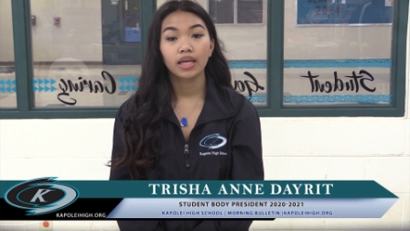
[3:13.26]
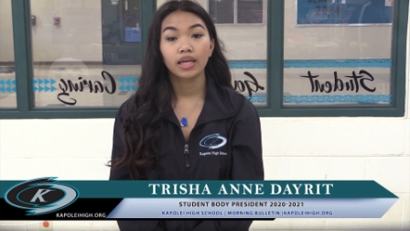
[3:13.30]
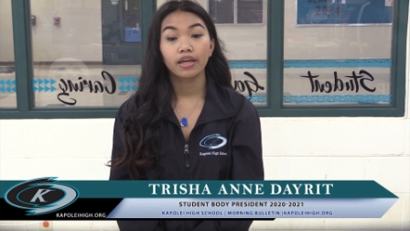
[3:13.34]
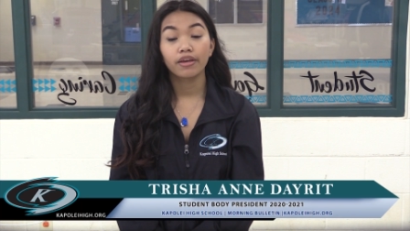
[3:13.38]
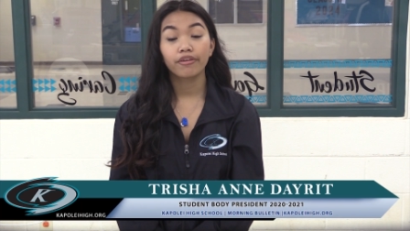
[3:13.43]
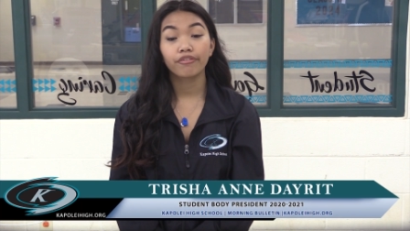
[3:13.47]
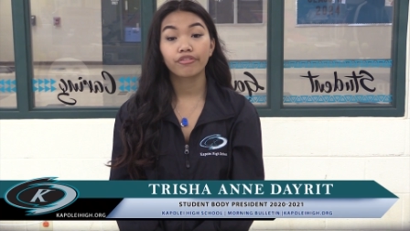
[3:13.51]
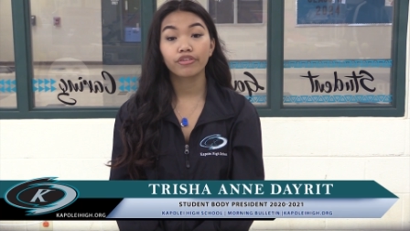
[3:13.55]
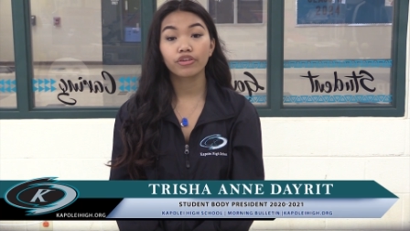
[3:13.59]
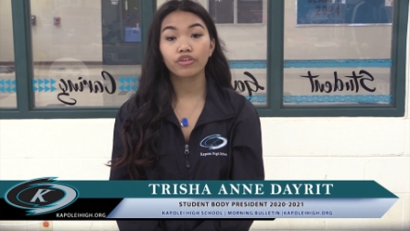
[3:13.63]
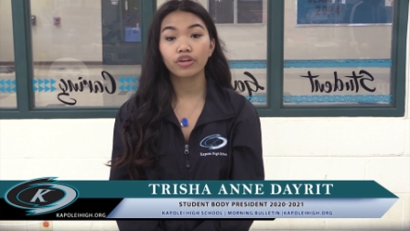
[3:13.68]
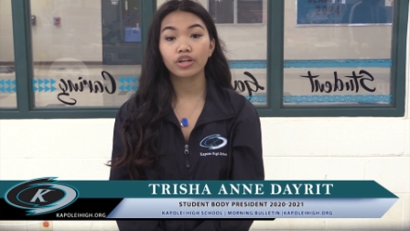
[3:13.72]

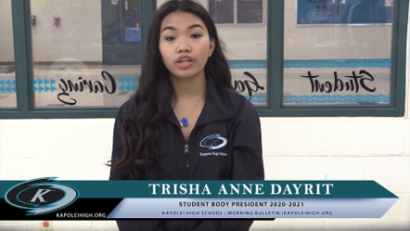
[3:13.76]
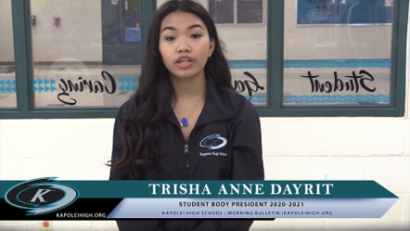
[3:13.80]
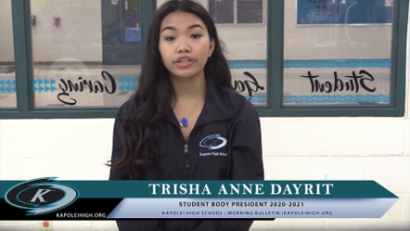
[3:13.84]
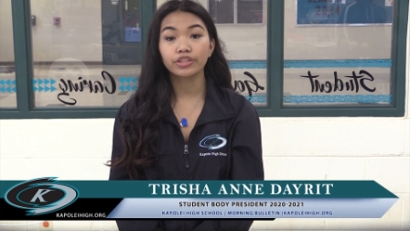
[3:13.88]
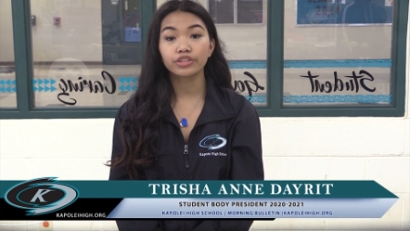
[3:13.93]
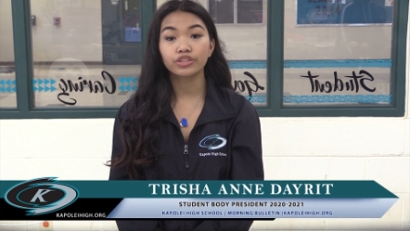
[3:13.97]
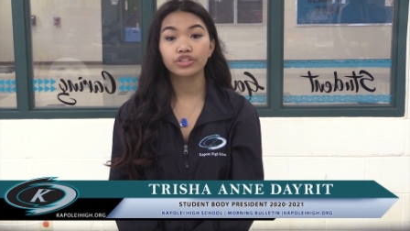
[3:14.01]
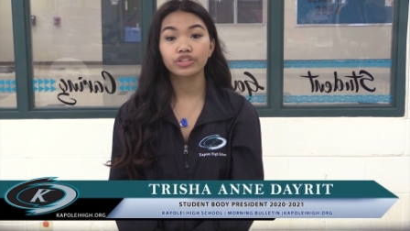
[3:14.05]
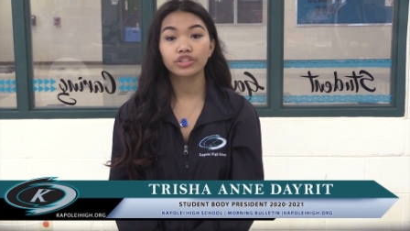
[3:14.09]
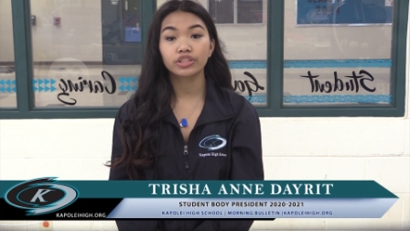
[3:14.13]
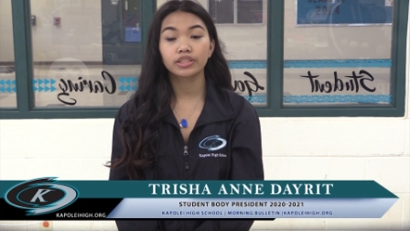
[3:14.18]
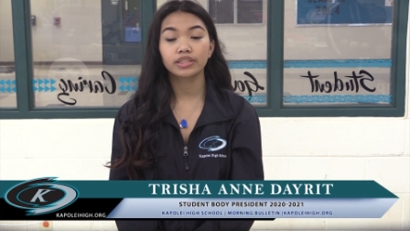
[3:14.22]
If you are
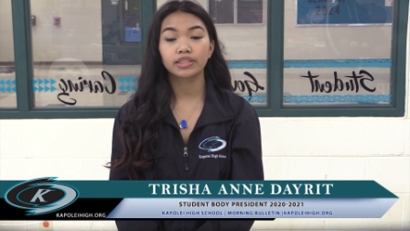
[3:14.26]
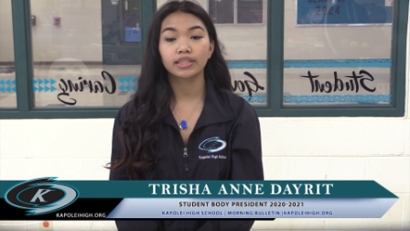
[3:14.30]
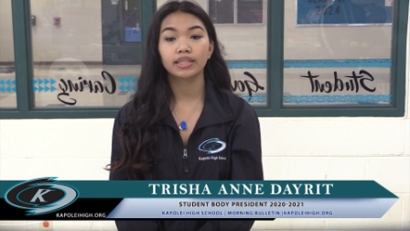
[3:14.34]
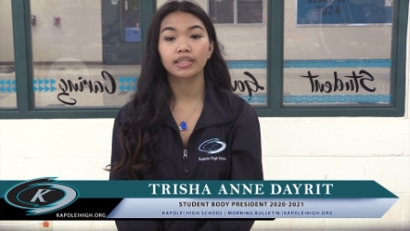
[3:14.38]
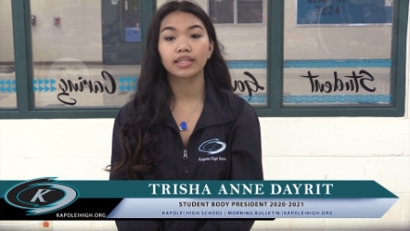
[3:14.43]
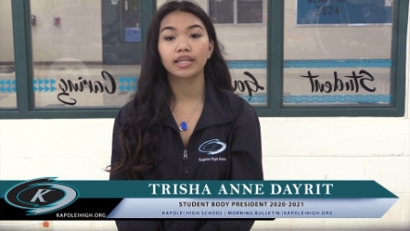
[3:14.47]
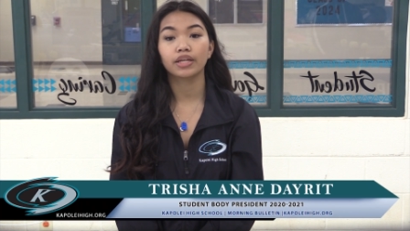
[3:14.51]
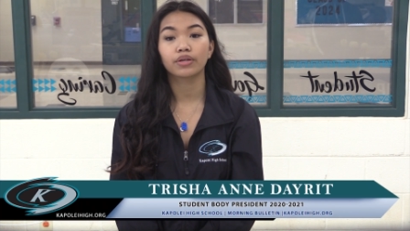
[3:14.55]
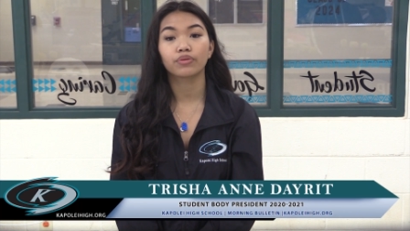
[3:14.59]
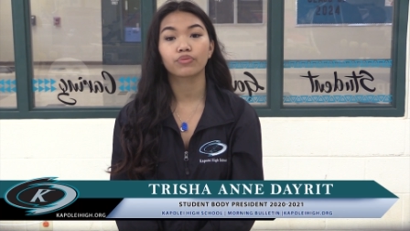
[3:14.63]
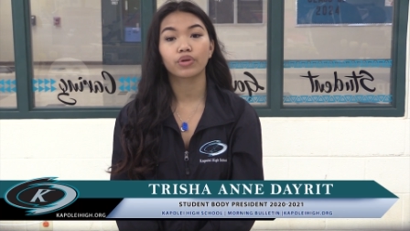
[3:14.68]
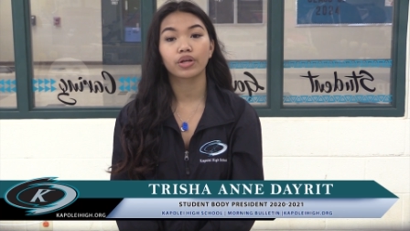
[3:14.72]

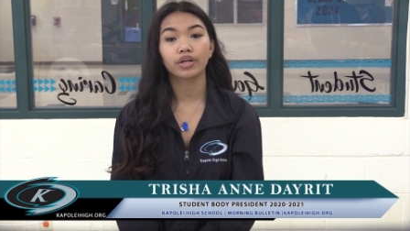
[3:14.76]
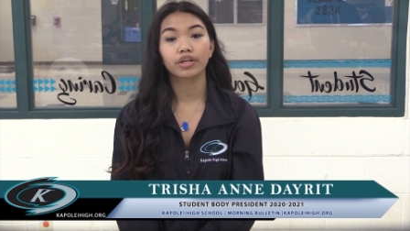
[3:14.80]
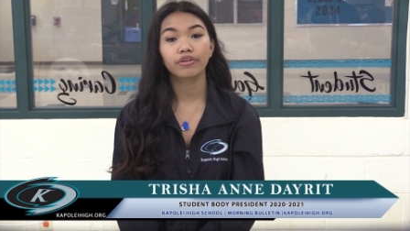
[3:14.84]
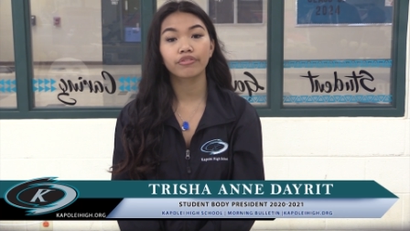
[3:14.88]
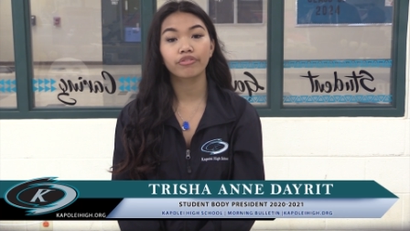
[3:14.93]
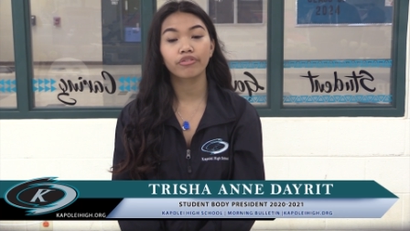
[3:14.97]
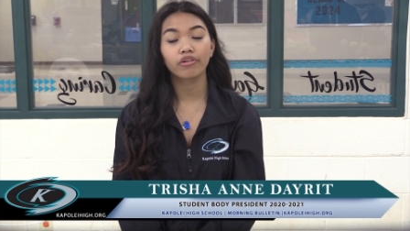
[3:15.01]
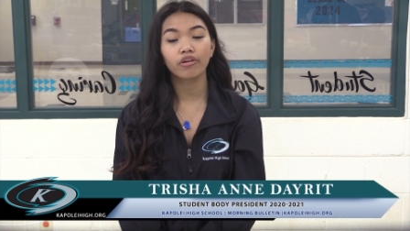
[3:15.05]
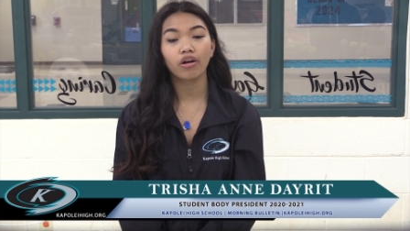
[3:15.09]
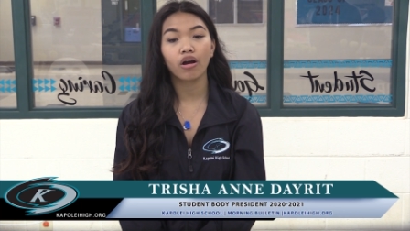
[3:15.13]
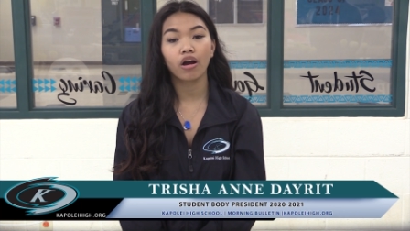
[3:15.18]
interested in running for